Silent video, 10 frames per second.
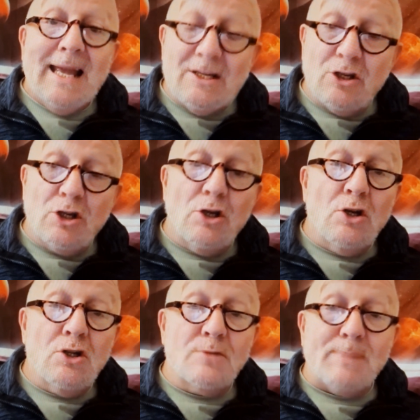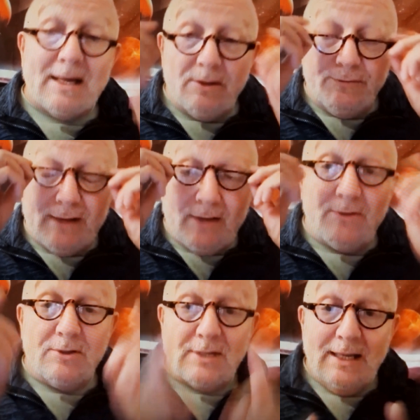It occurs by the
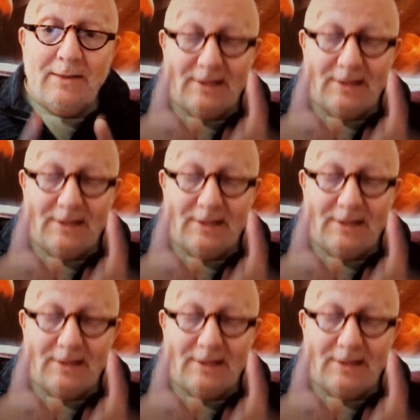fact that